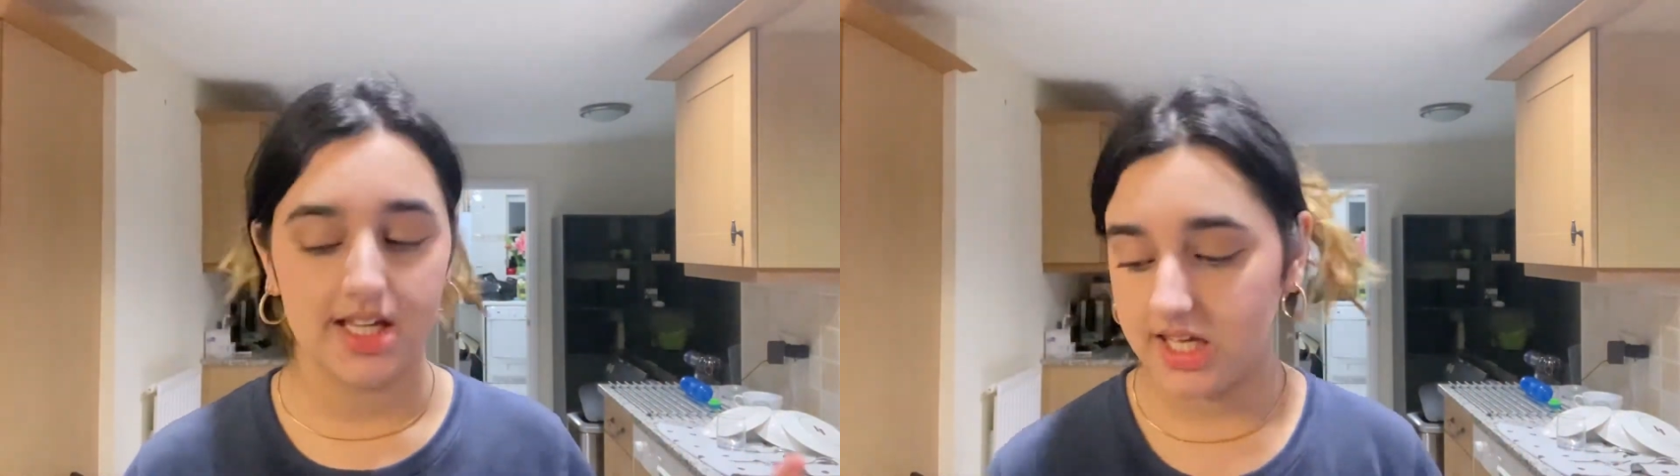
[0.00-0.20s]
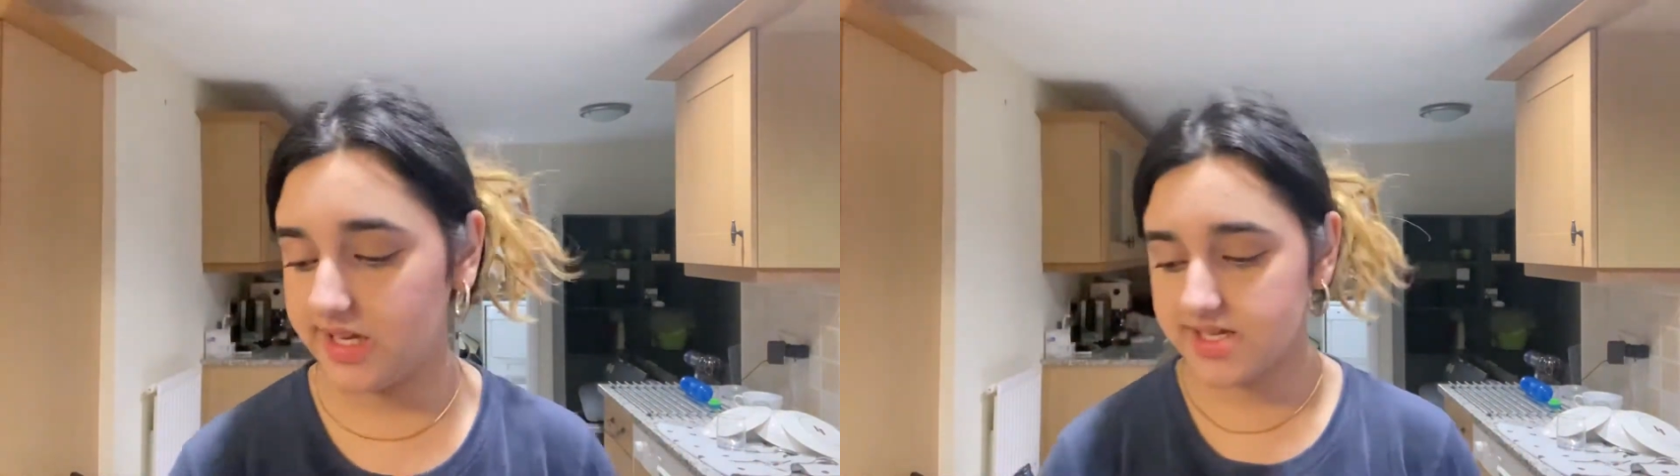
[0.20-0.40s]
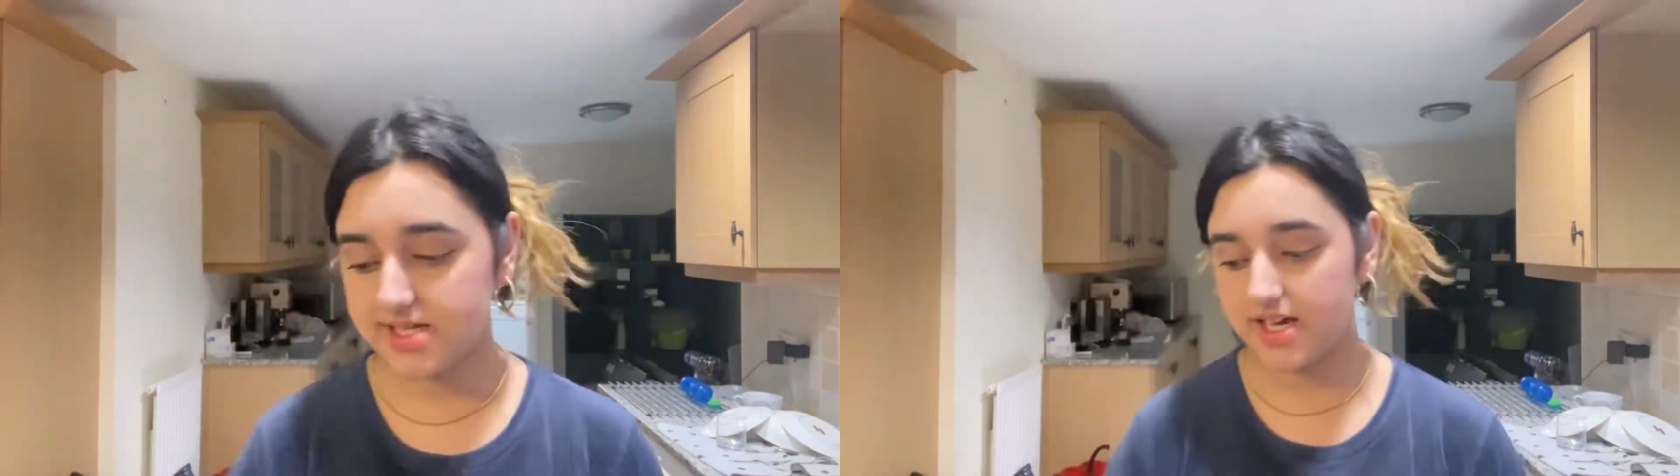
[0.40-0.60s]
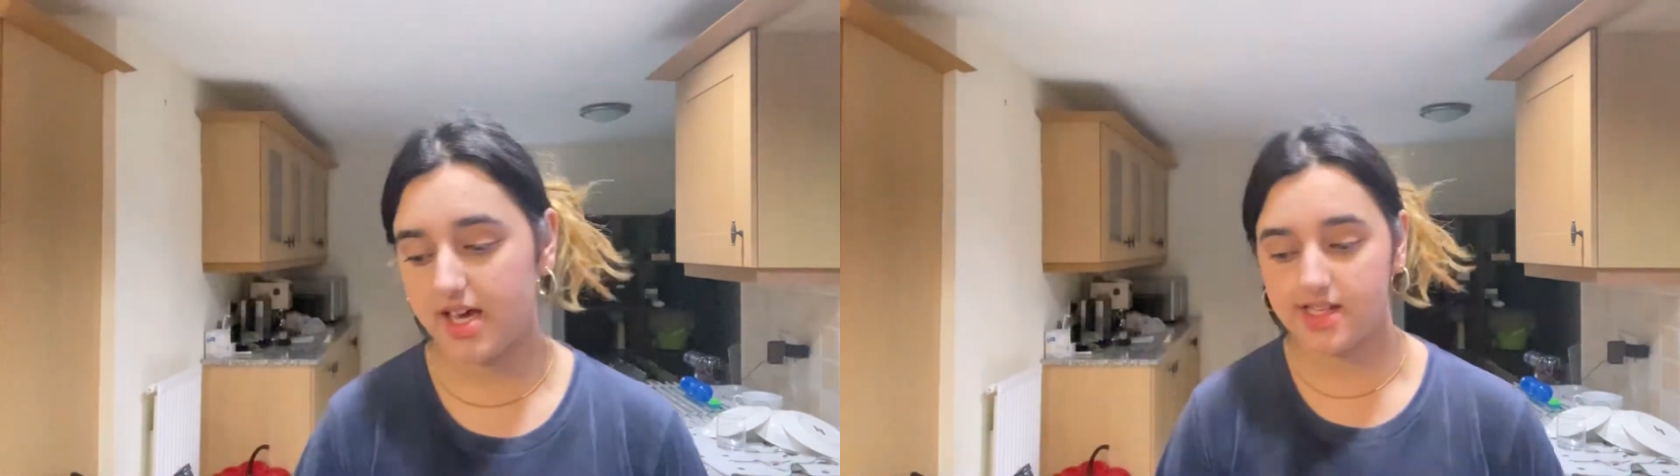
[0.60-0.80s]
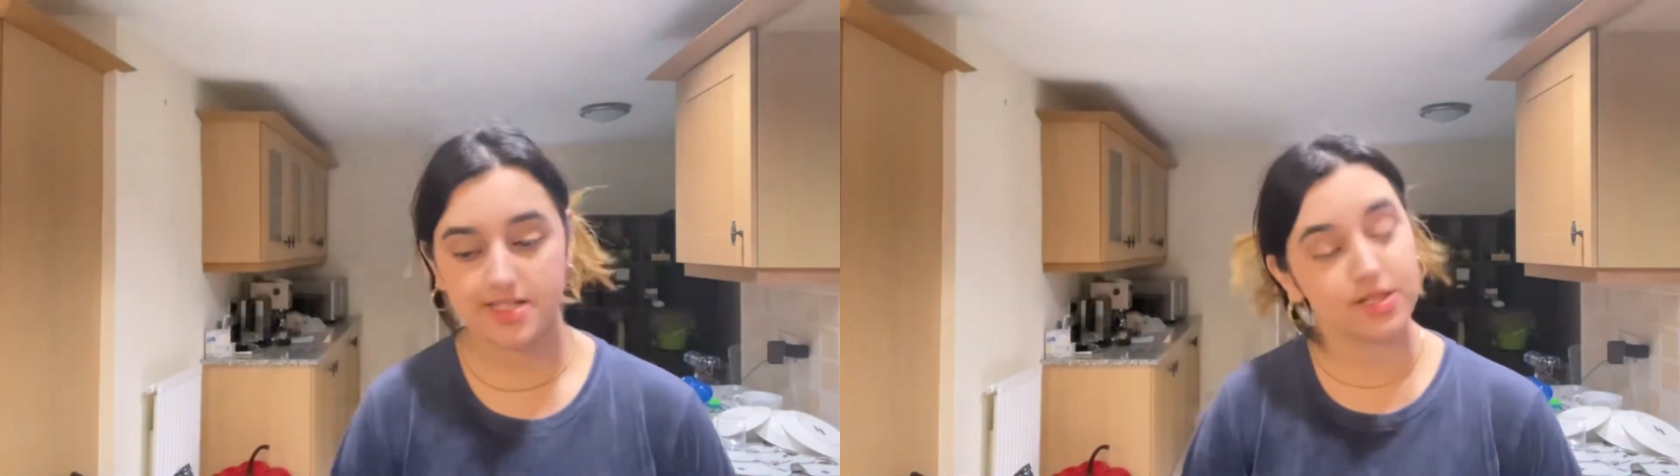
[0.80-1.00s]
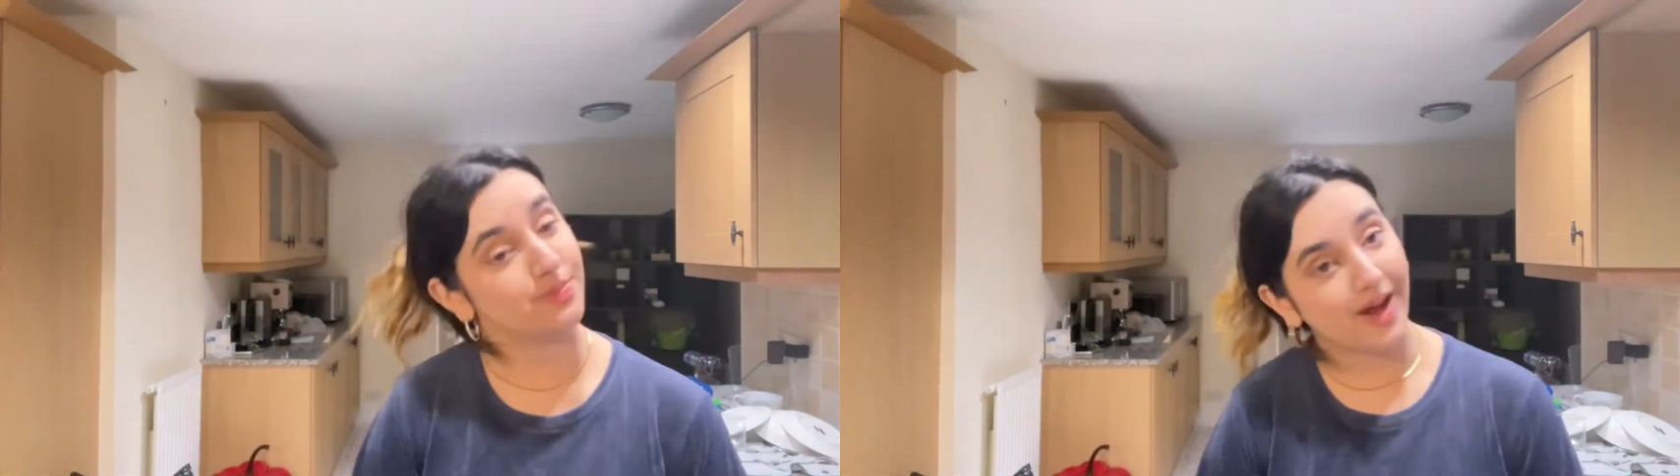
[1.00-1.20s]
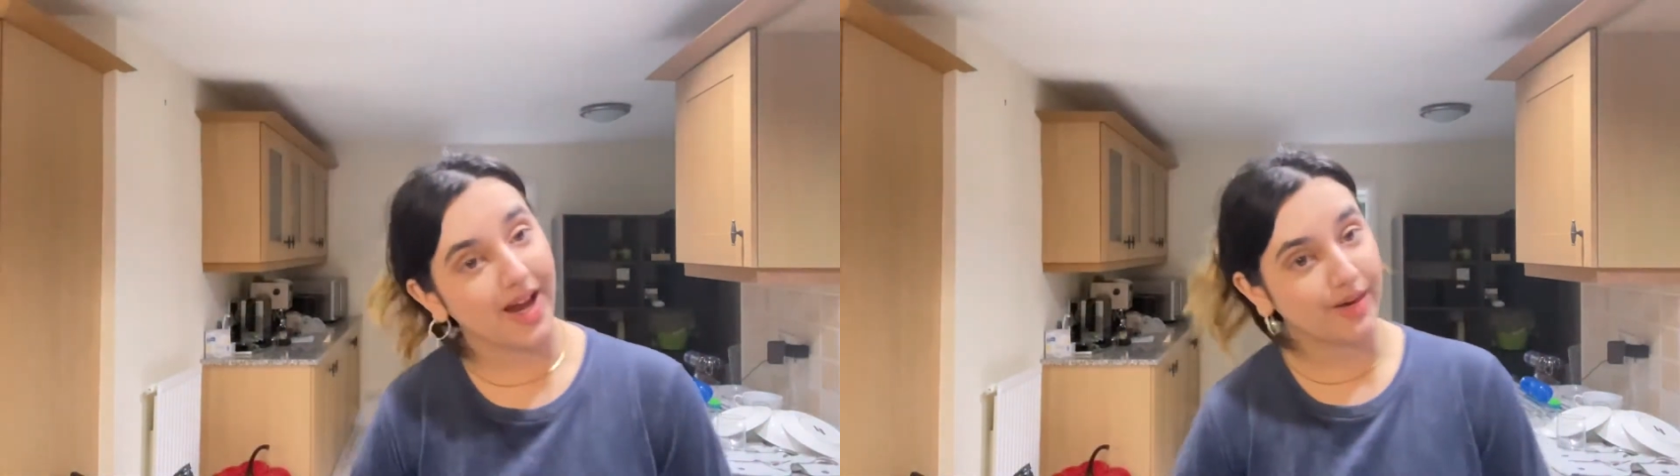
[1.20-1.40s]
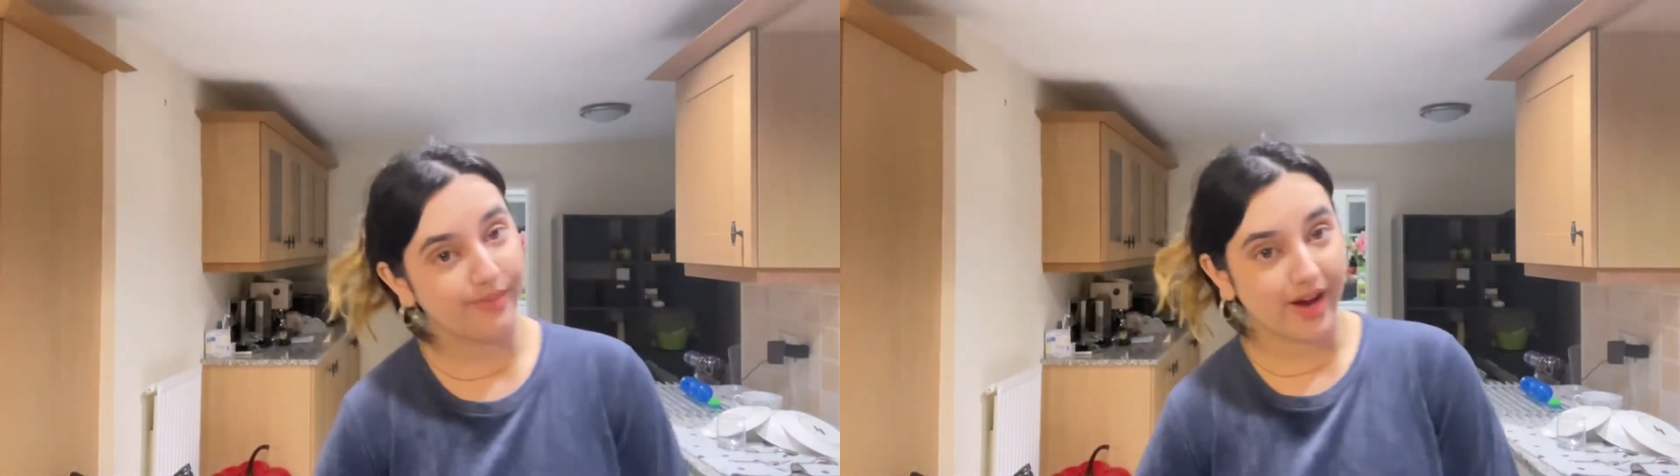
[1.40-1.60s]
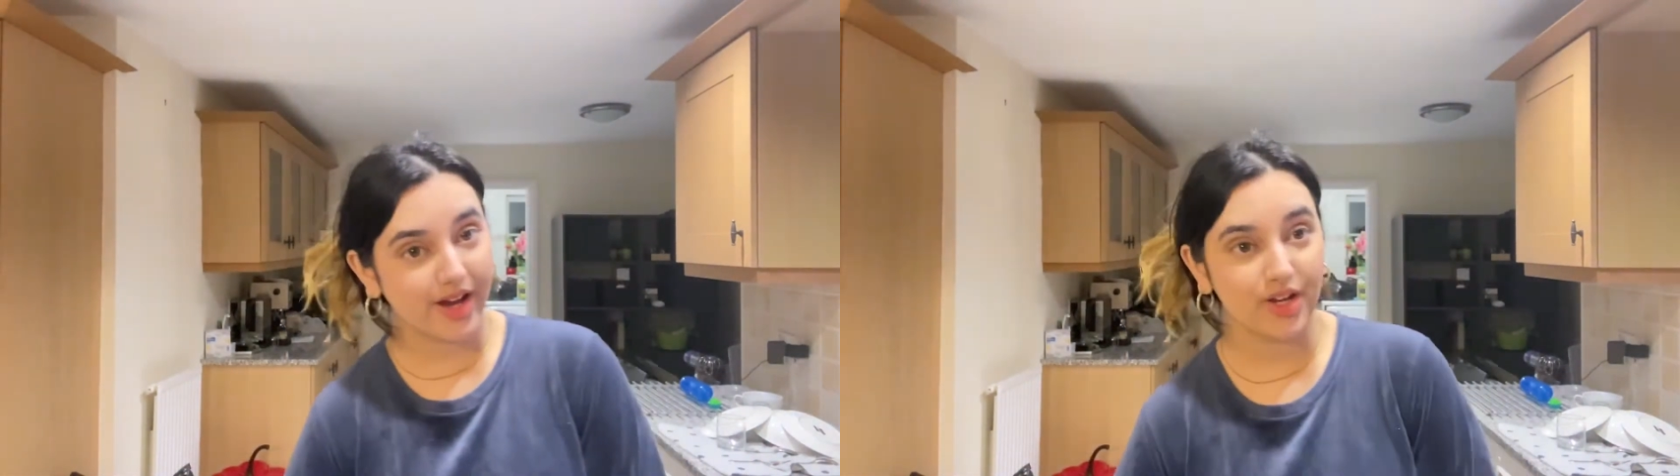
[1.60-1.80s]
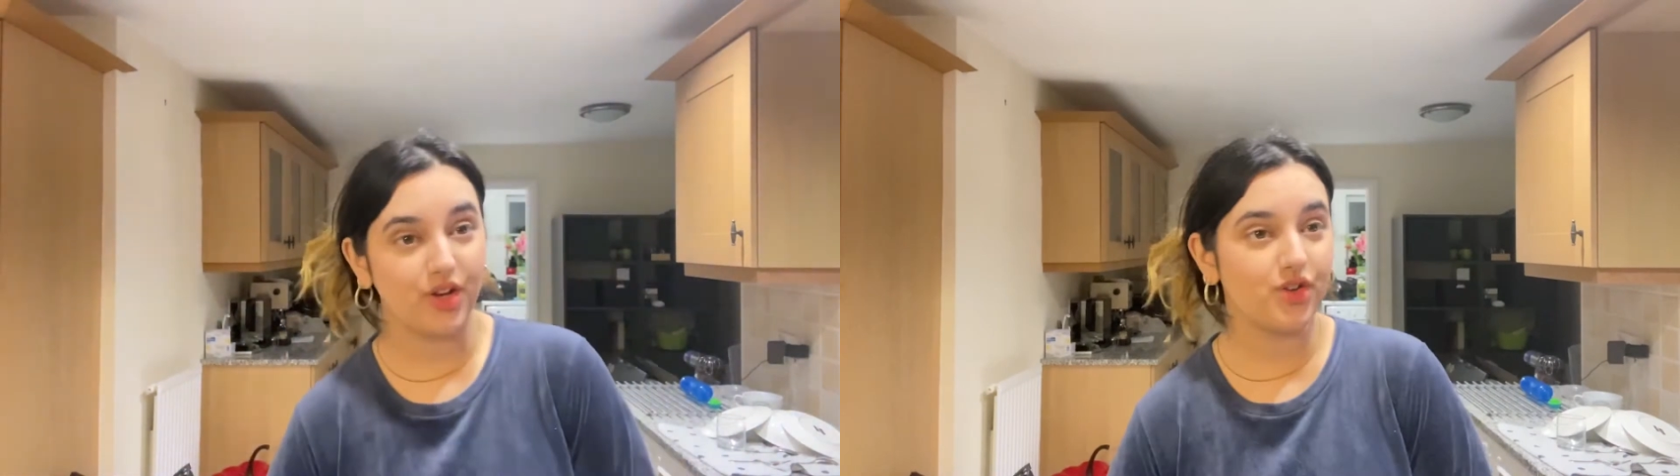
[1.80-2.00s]
It's inspired
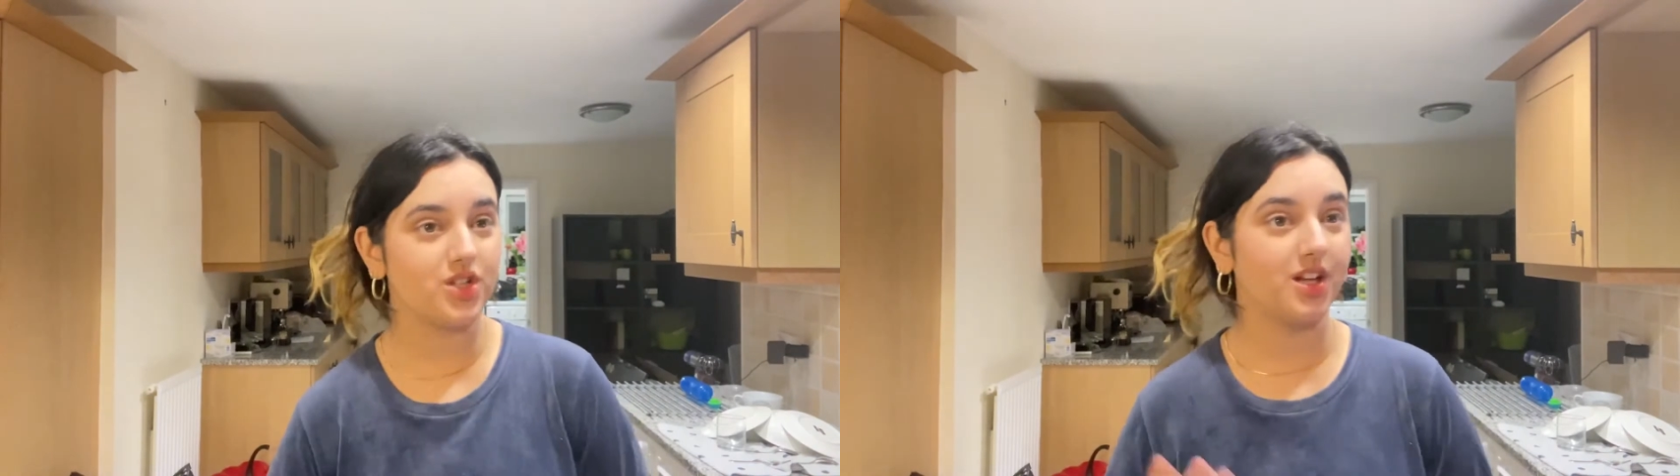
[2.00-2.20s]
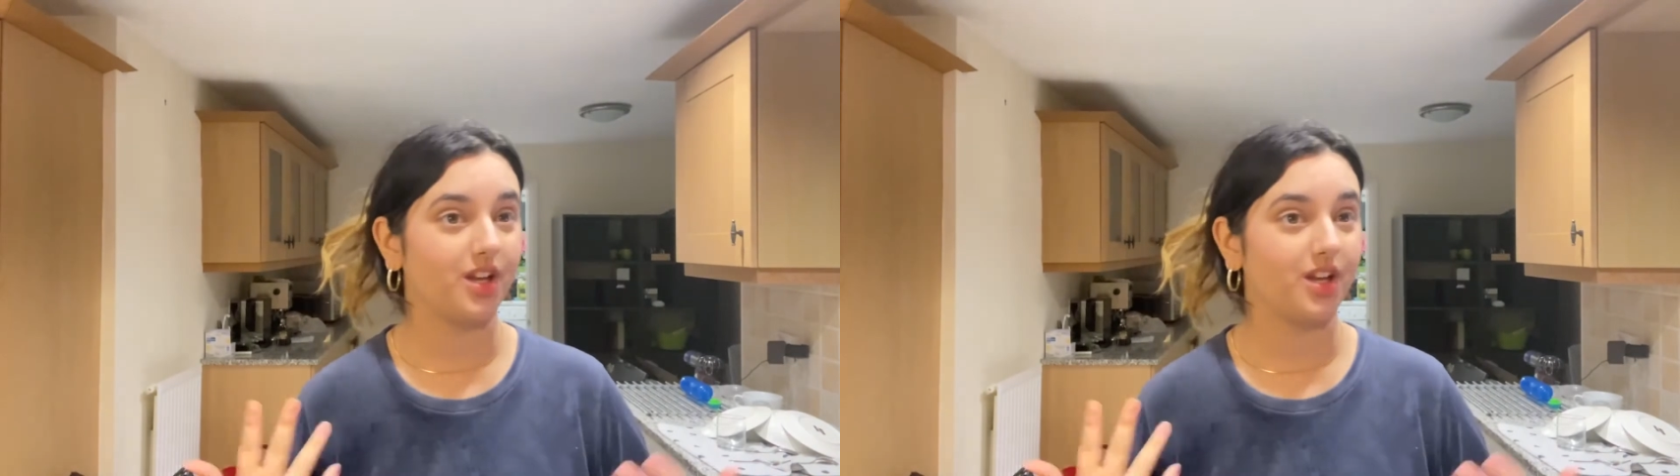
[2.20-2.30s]
by Kyujin